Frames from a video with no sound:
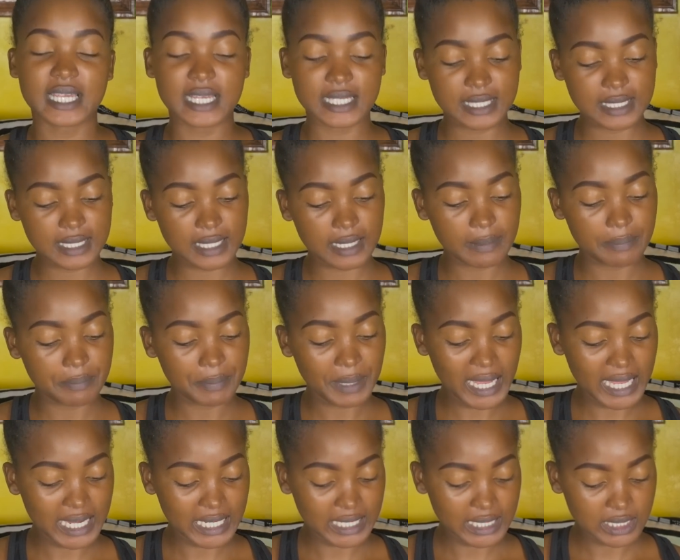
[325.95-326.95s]
Dusk
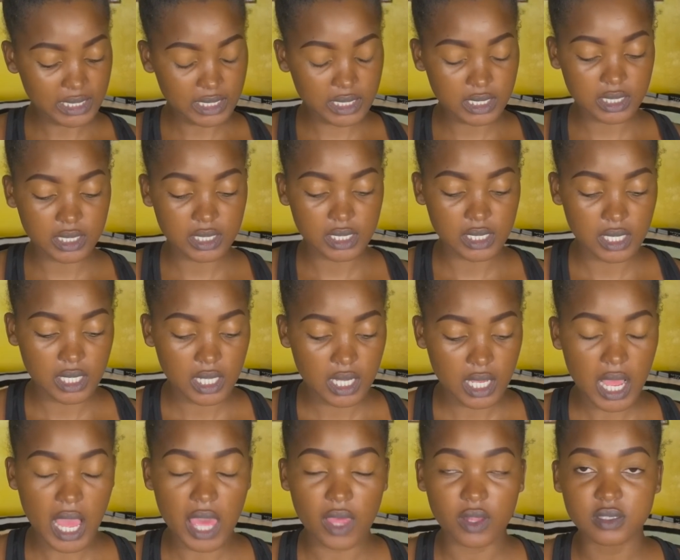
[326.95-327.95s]
palette.
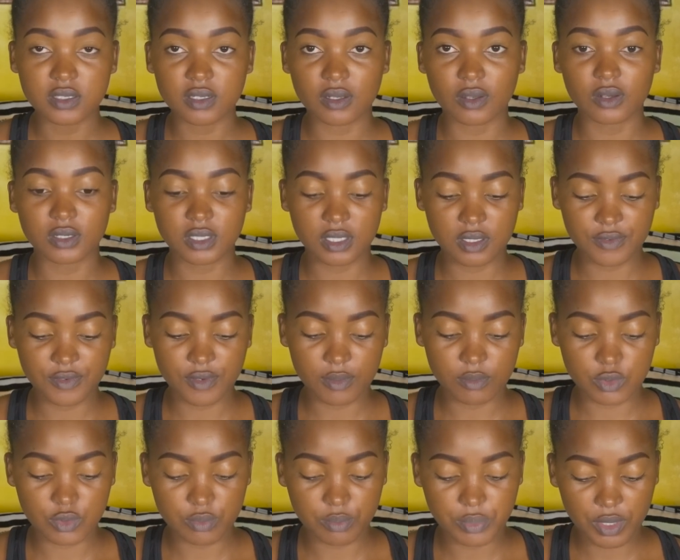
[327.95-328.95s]
I also got it from
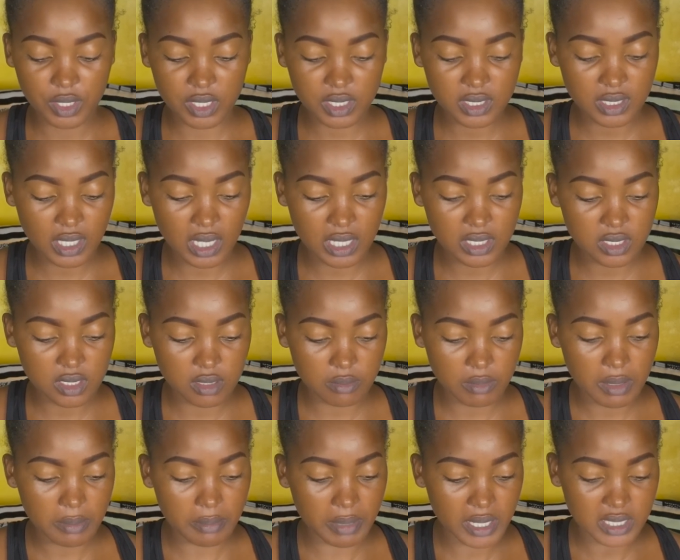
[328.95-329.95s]
Dubois, can't
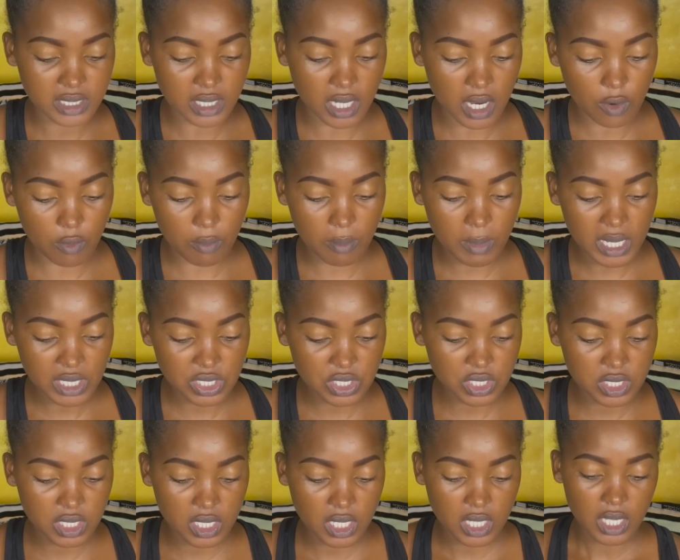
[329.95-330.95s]
remember at how much.
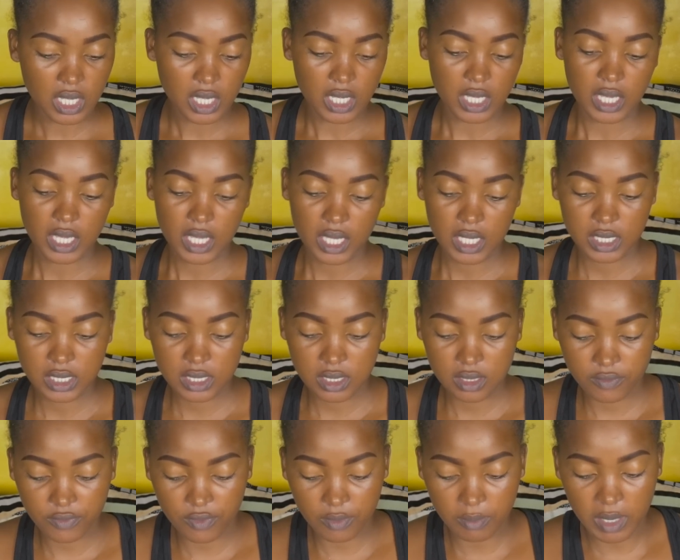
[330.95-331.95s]
And
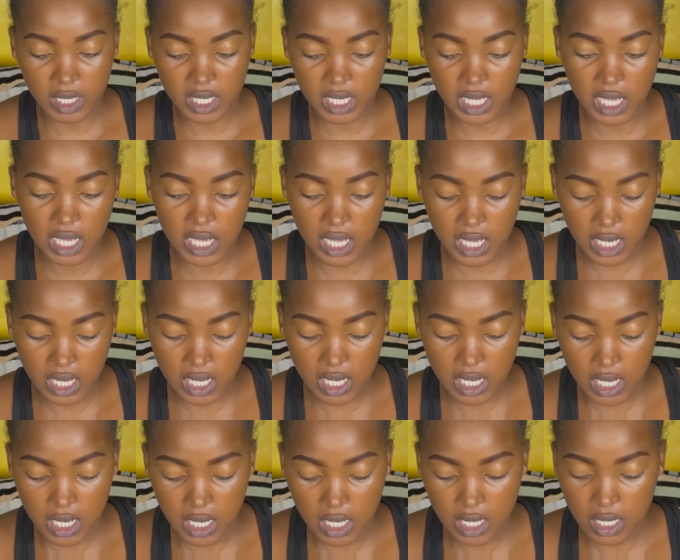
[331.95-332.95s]
for my
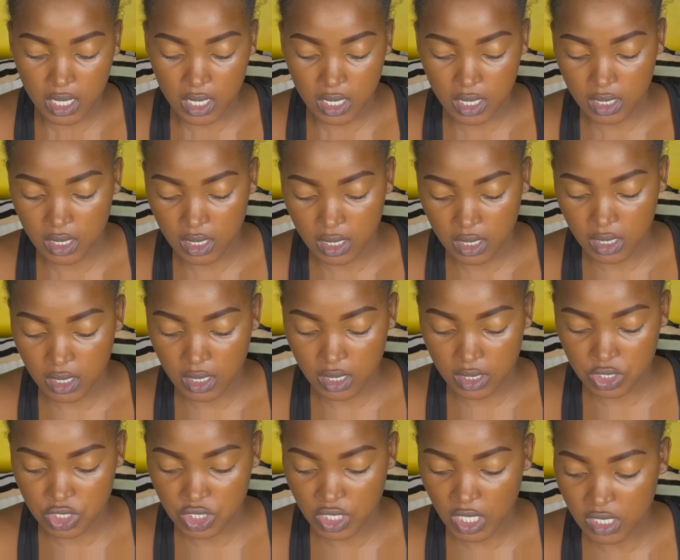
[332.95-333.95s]

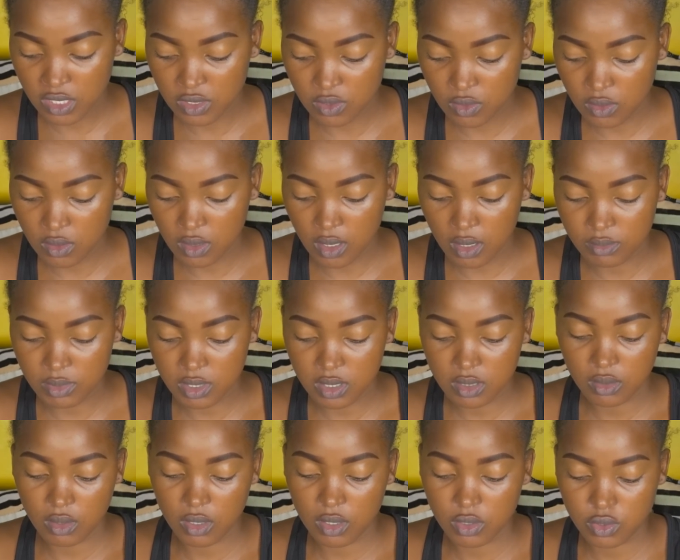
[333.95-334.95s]
eyeshadow, I'm
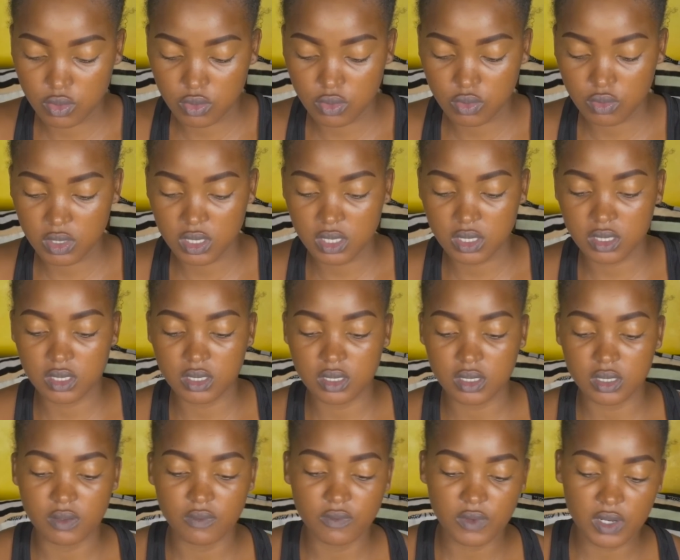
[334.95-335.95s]
just going to do it
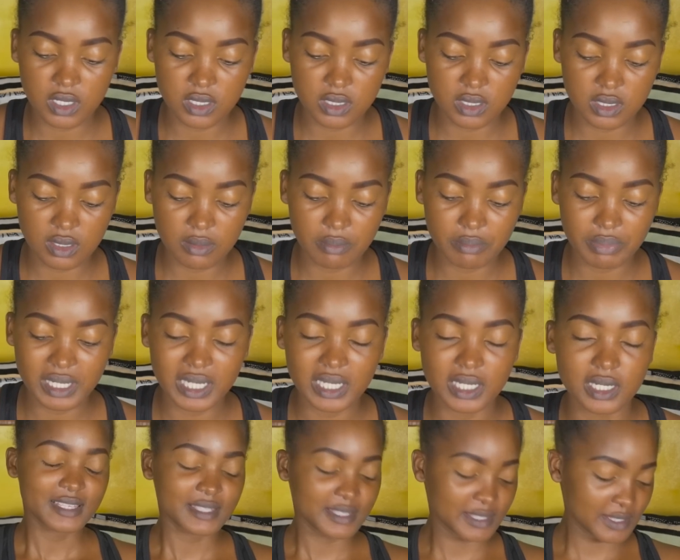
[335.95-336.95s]
very
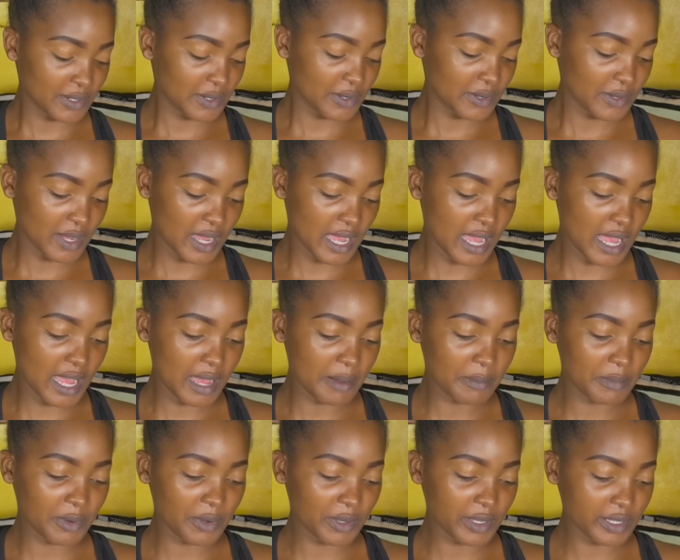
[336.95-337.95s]
simply. So
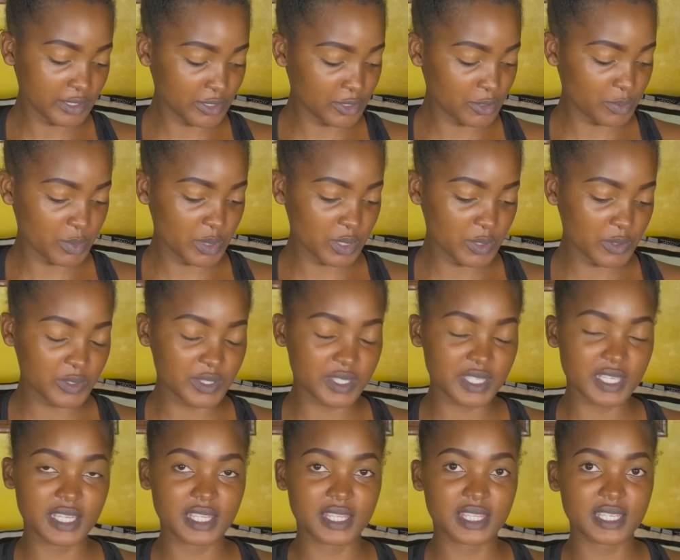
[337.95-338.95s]
I'm going to be
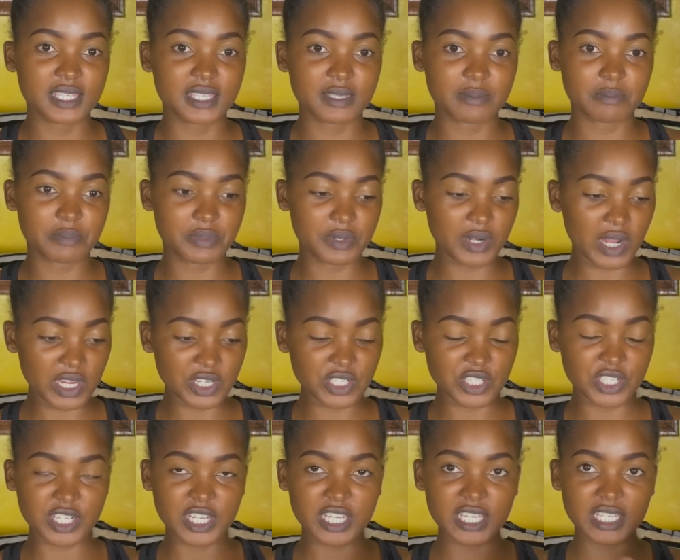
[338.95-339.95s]
using these
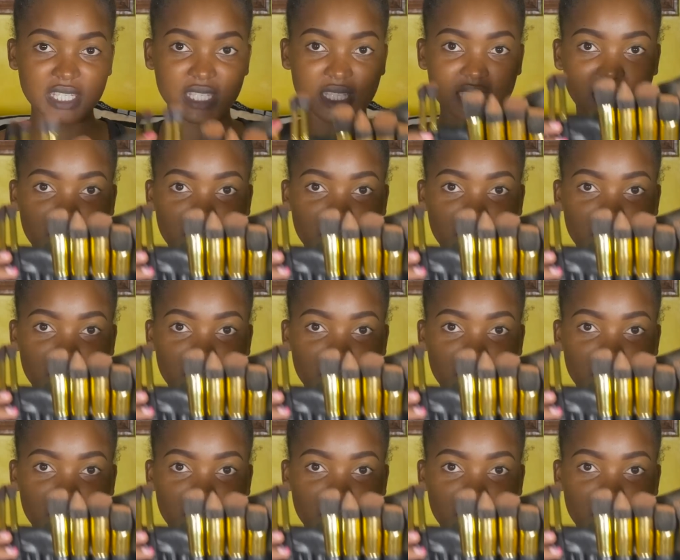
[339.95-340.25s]
brushes,